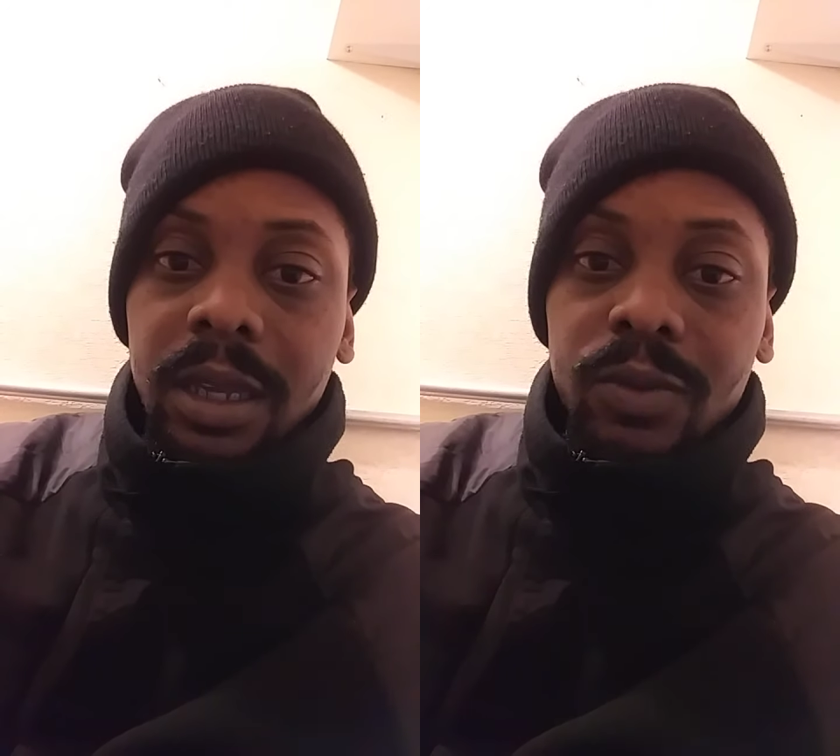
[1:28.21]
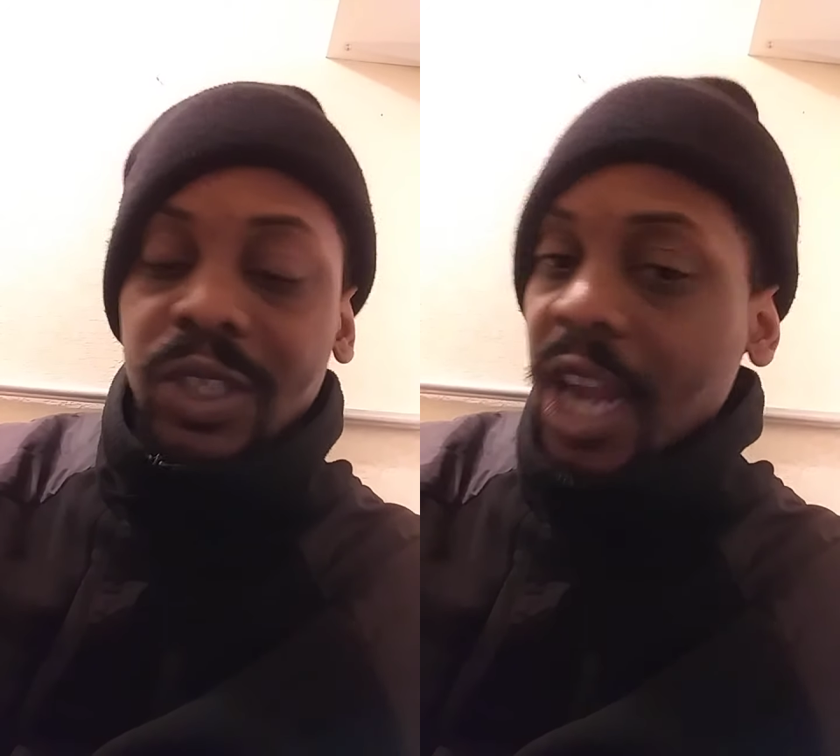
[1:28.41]

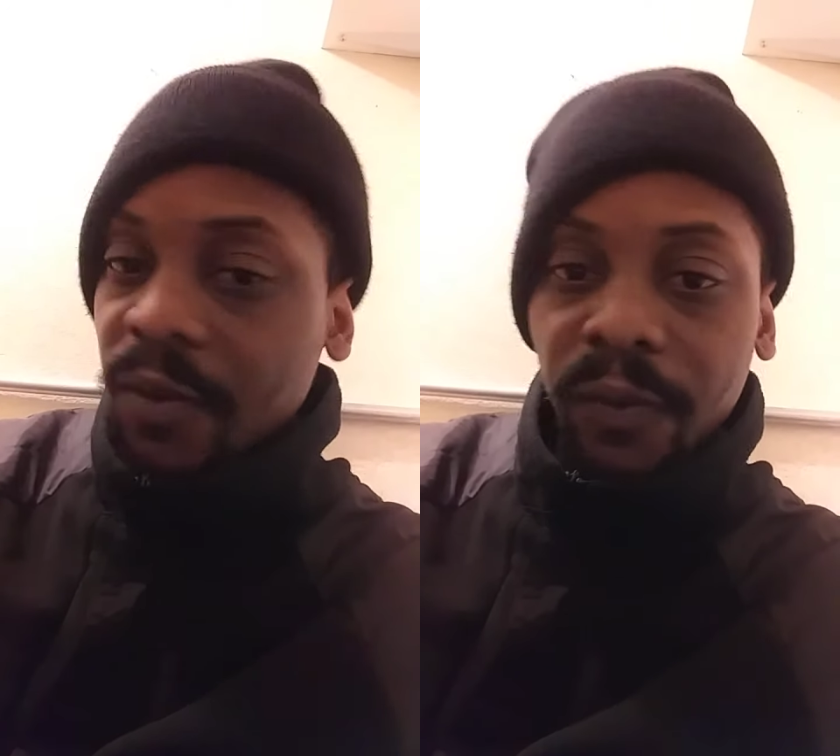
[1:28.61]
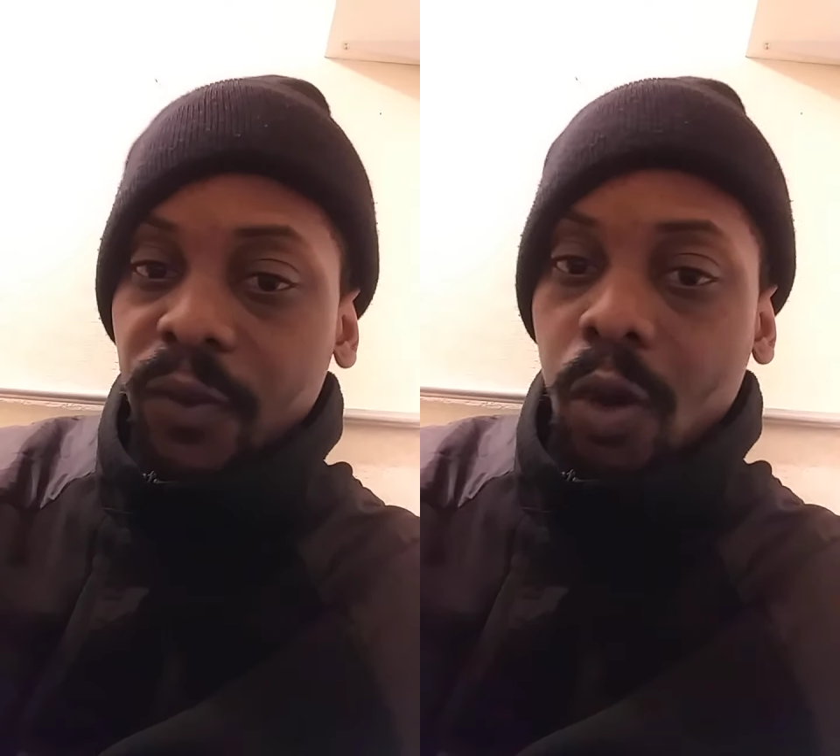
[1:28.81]
It was
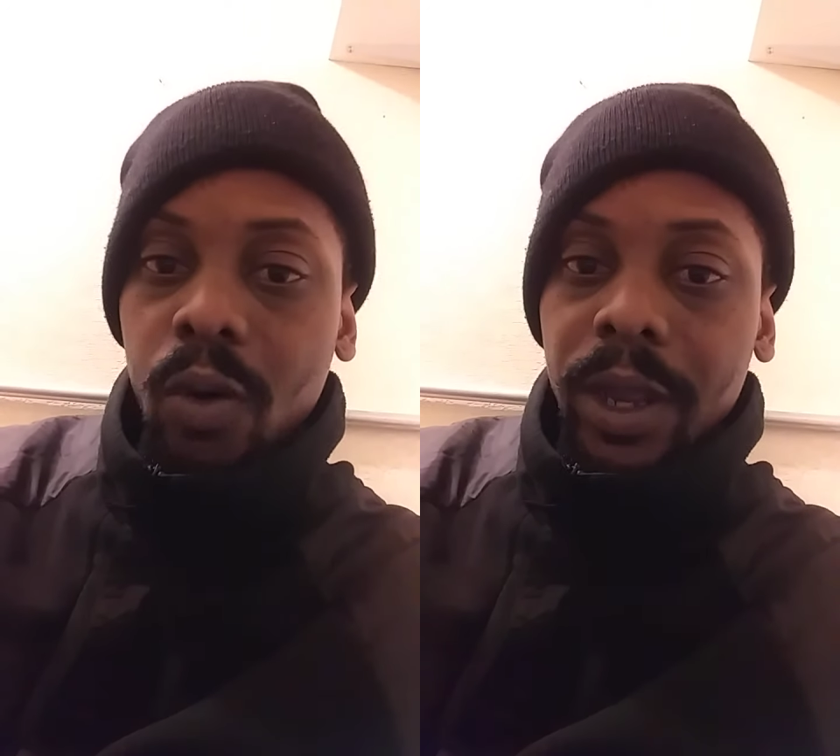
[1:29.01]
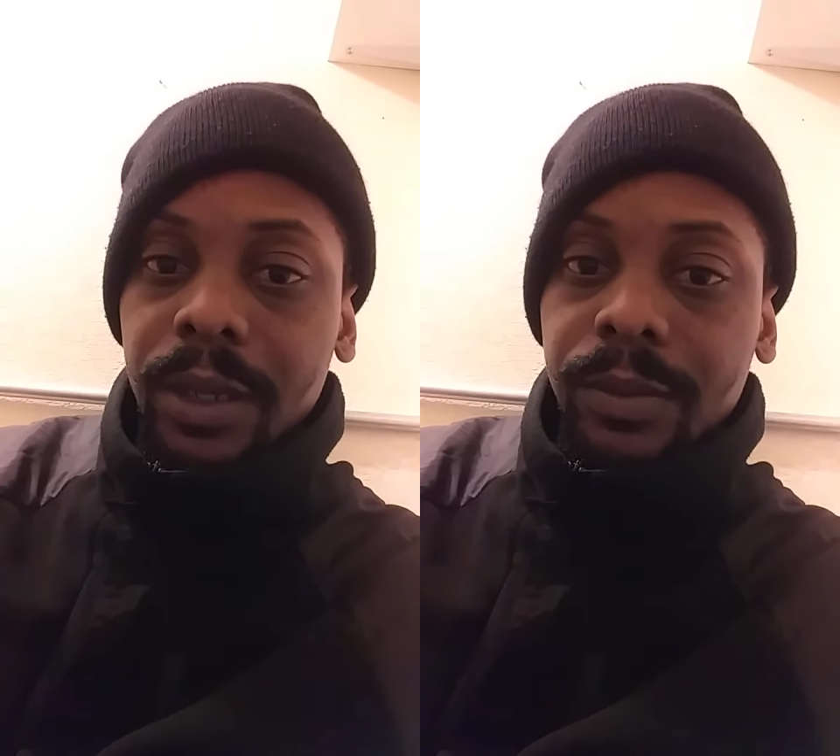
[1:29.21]
never
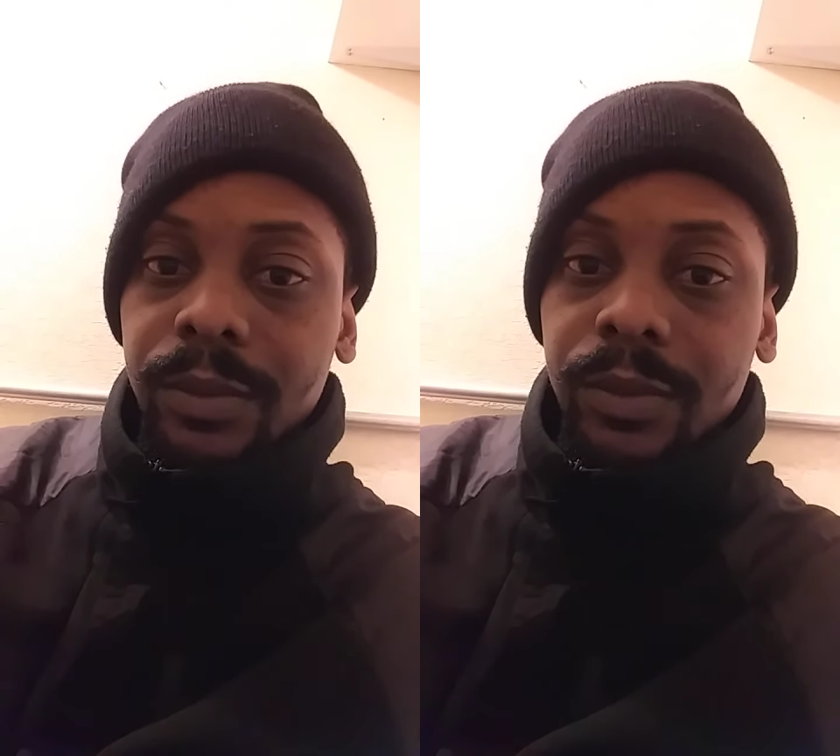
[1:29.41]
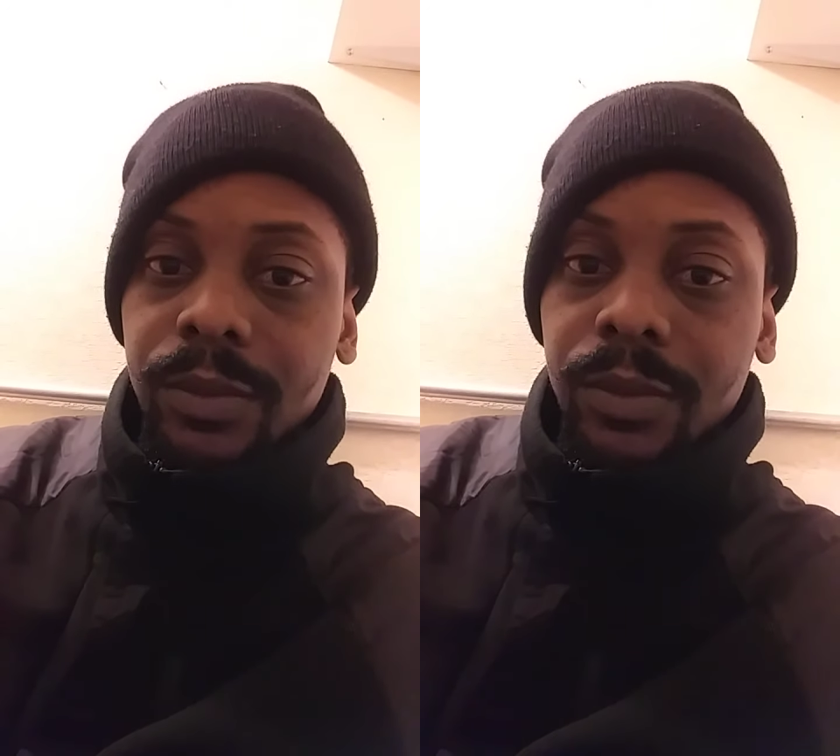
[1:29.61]
Floyd,
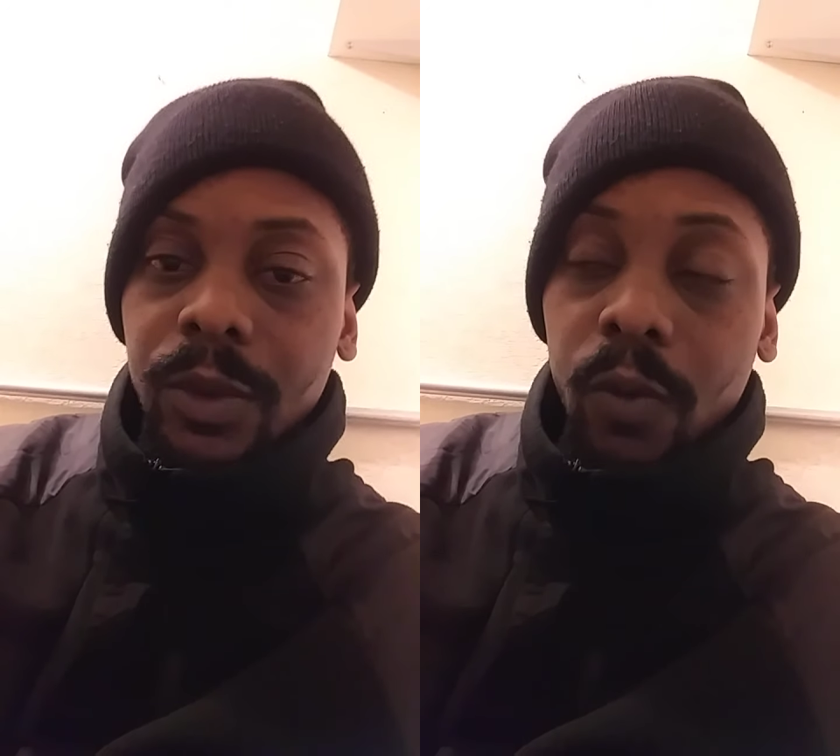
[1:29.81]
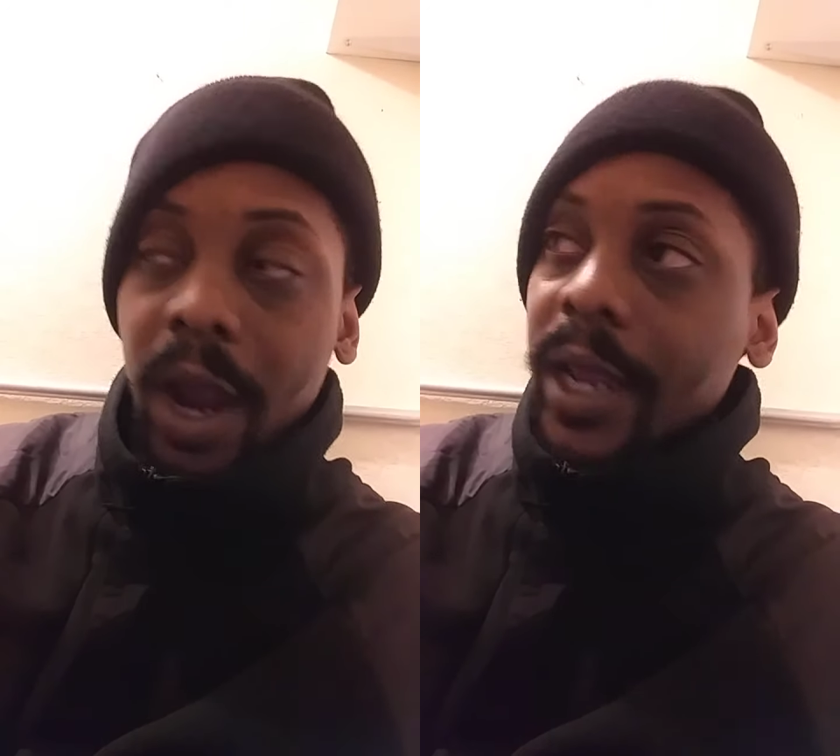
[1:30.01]

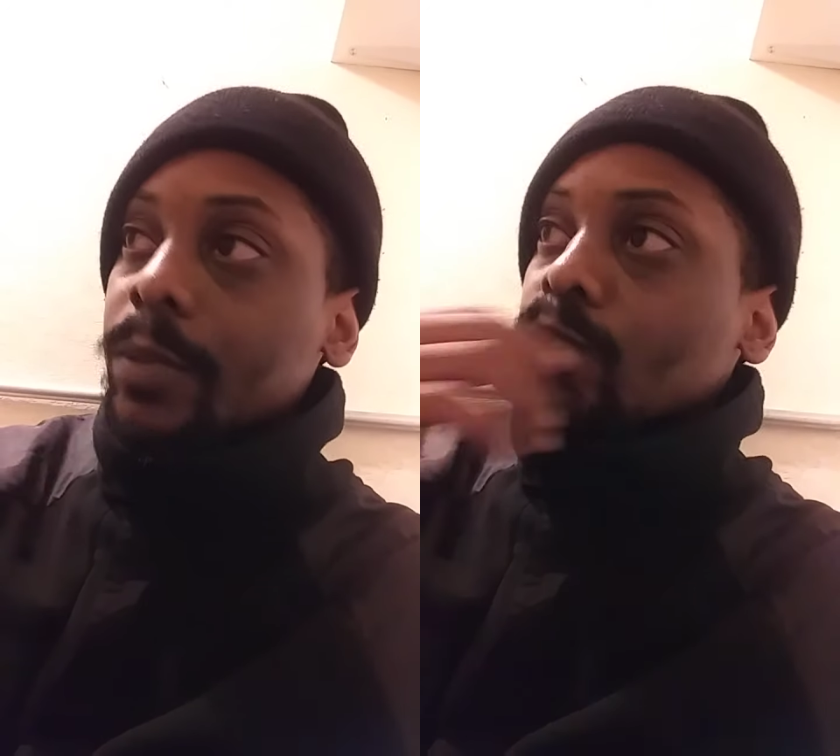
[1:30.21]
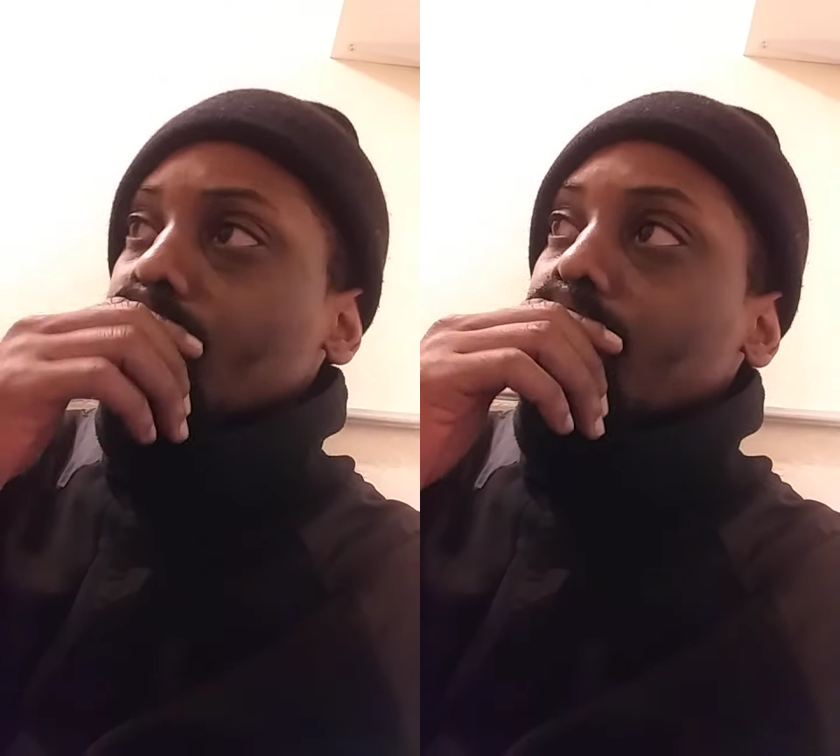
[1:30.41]
right?